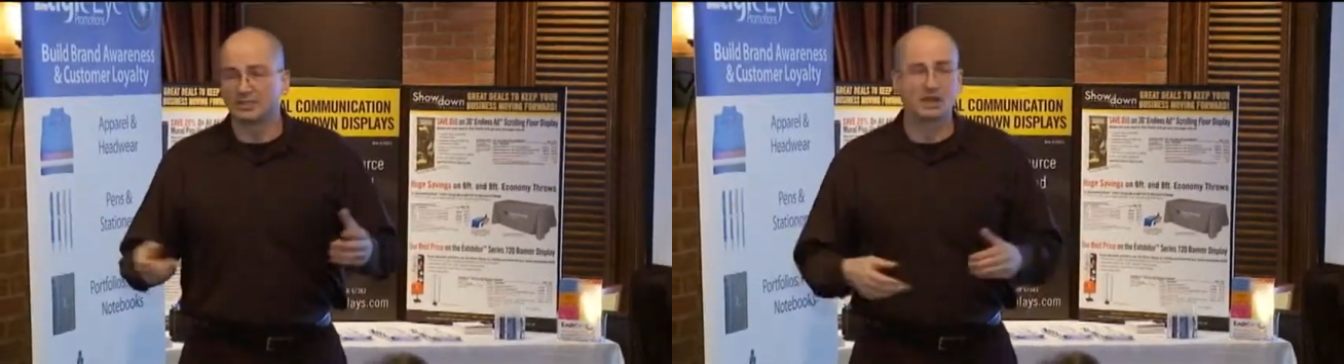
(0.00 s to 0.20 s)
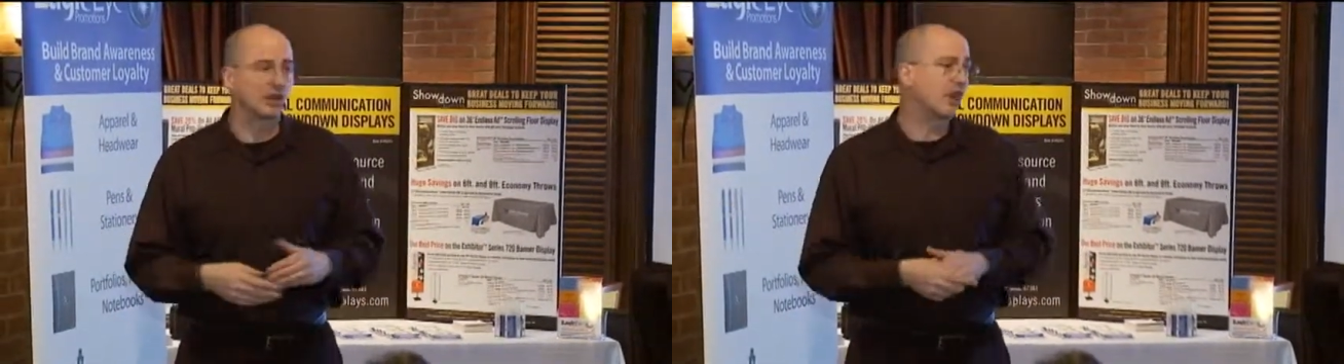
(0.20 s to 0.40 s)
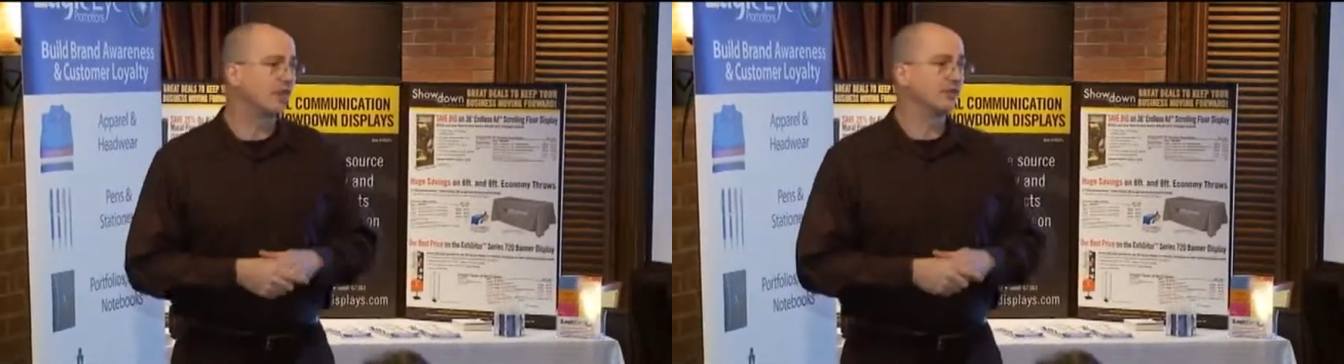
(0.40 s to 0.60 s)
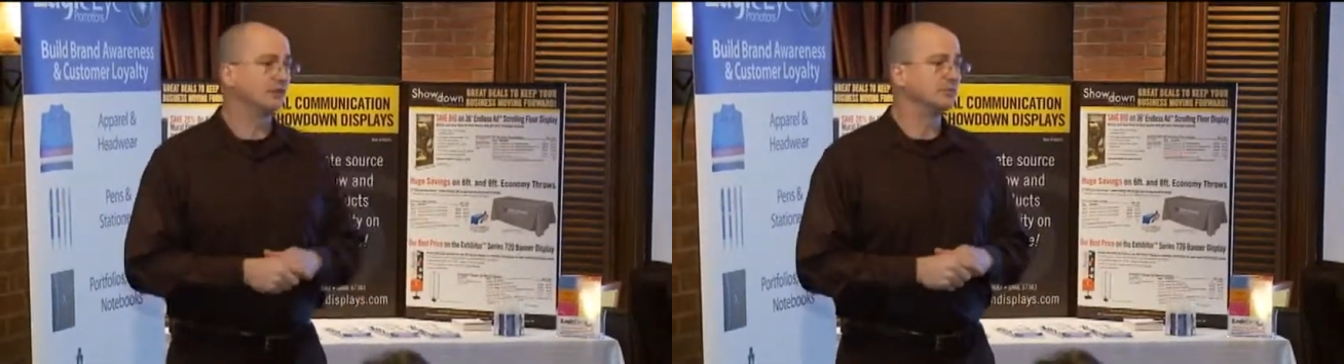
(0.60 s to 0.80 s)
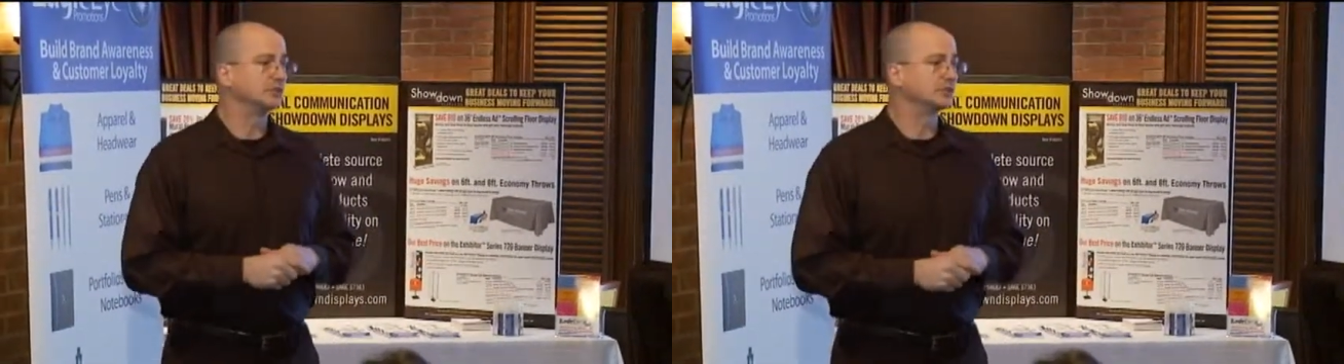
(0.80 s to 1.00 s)
Not all of
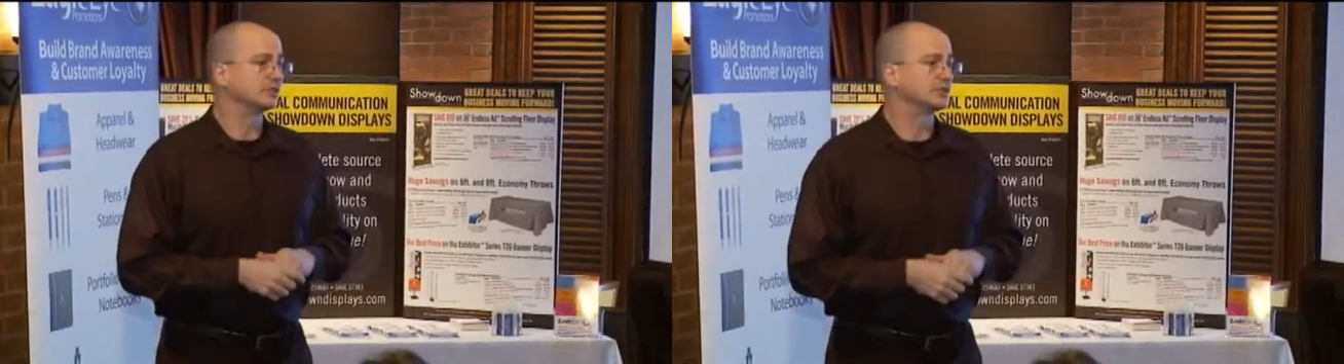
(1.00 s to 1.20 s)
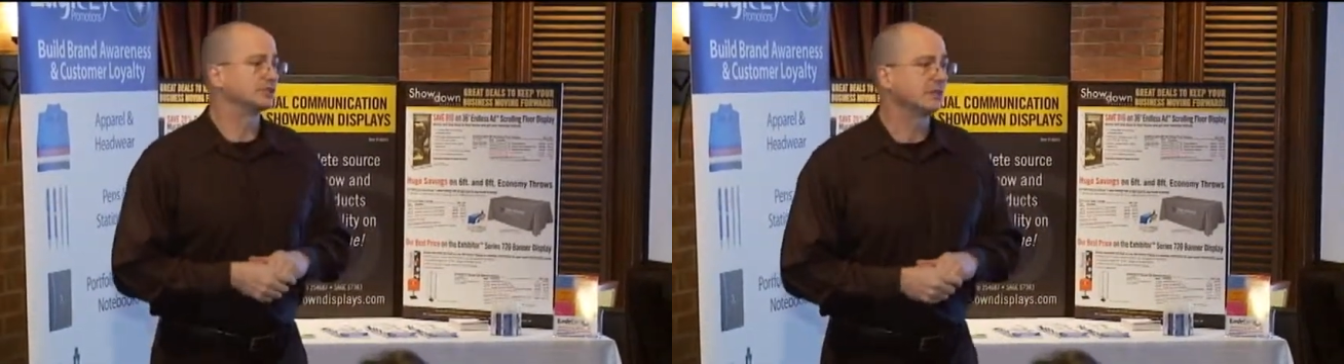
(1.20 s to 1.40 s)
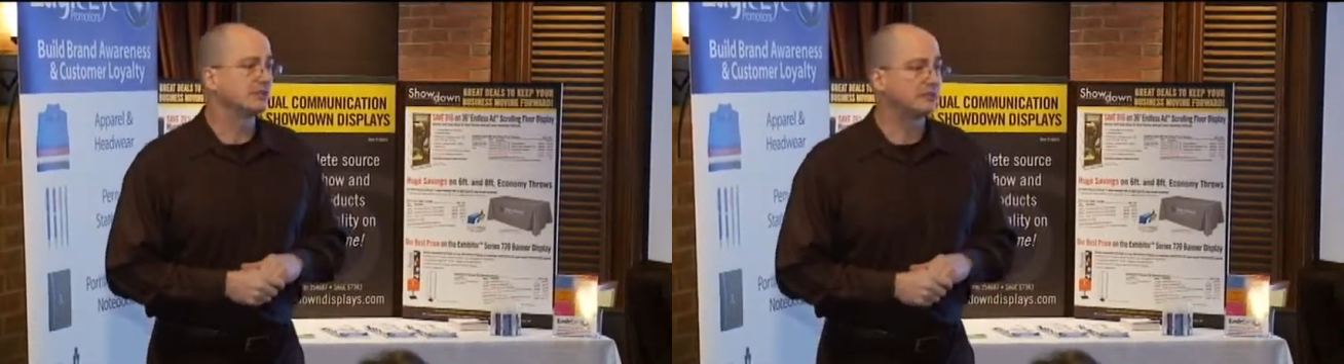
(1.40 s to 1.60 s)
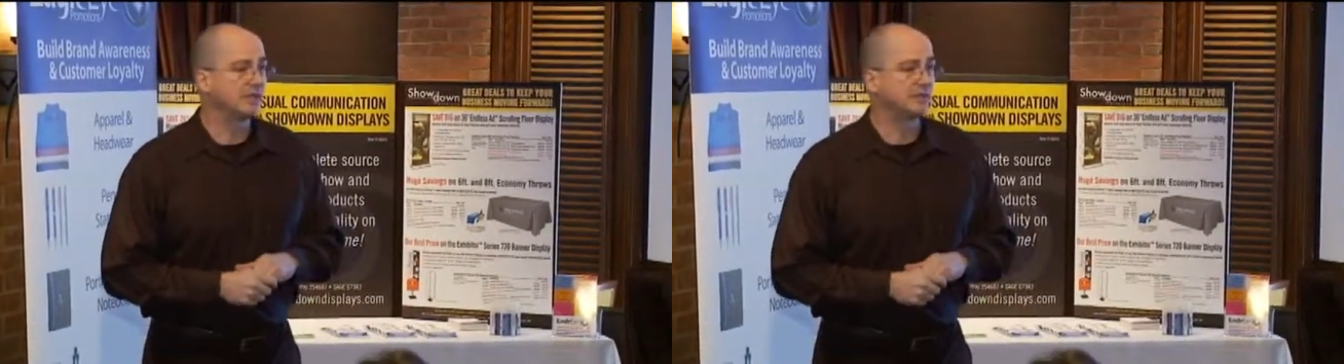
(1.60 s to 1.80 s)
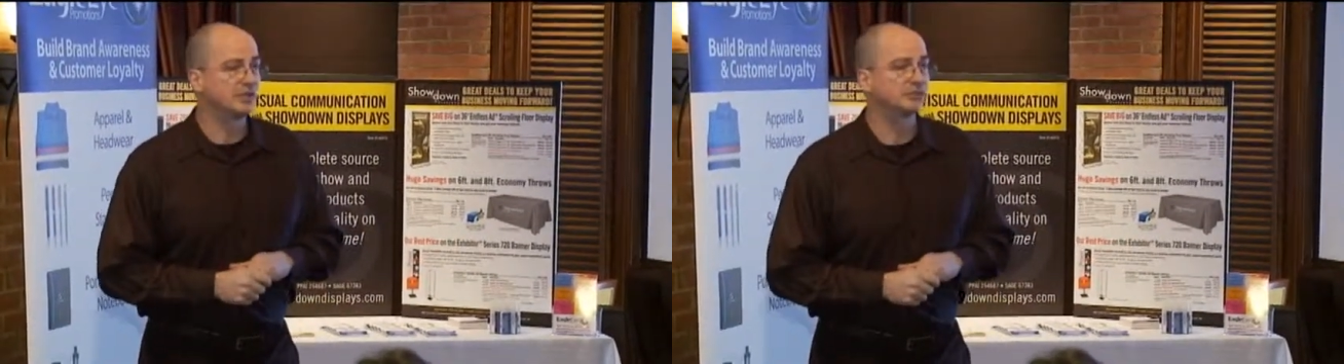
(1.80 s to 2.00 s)
them, but certainly some of them
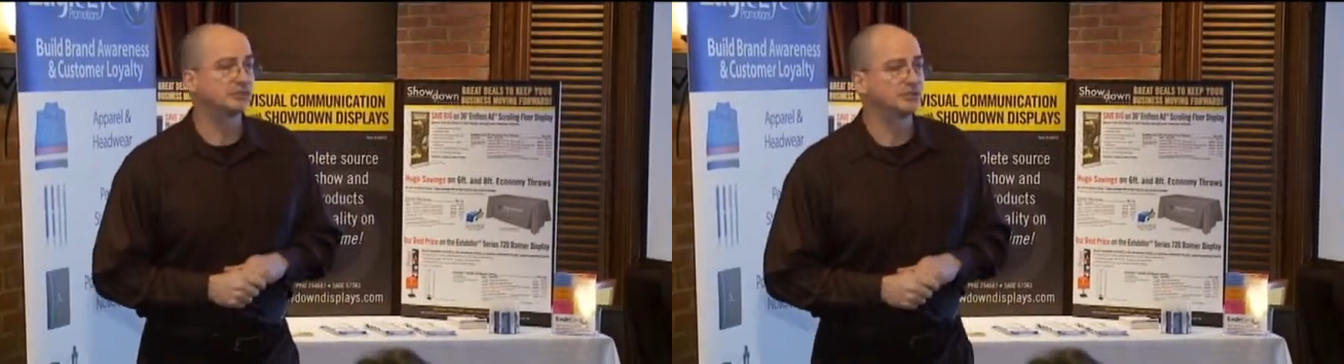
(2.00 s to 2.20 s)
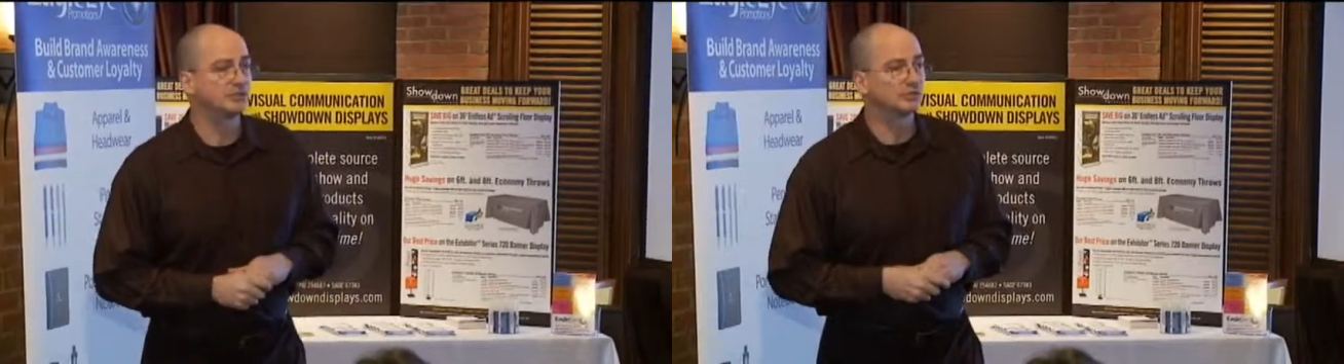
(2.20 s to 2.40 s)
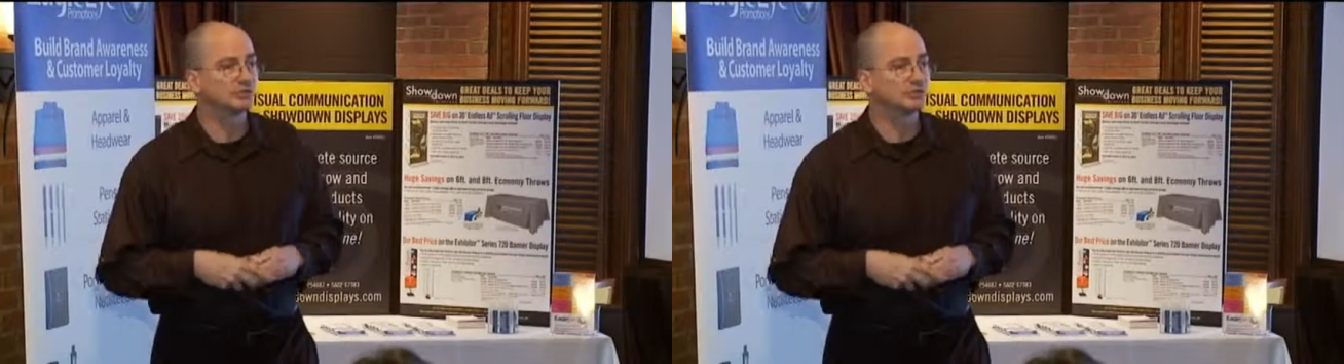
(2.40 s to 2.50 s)
may be interested to